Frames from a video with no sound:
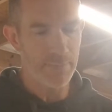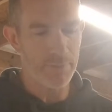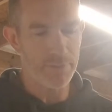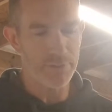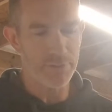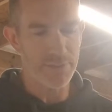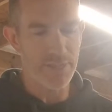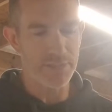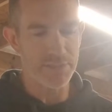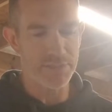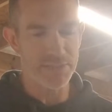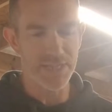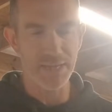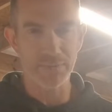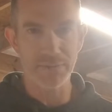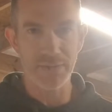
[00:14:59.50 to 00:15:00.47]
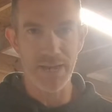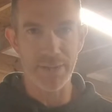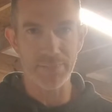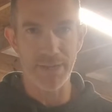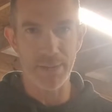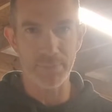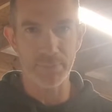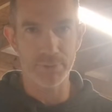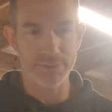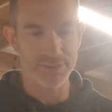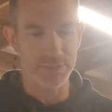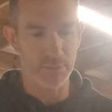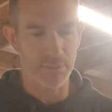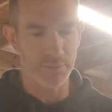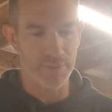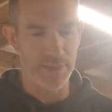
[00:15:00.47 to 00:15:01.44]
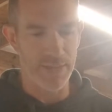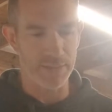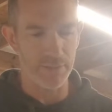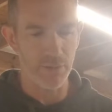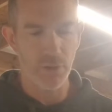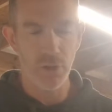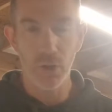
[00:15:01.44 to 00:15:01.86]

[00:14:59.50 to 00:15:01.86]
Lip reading: I'm going to do that at the same time that I put some of that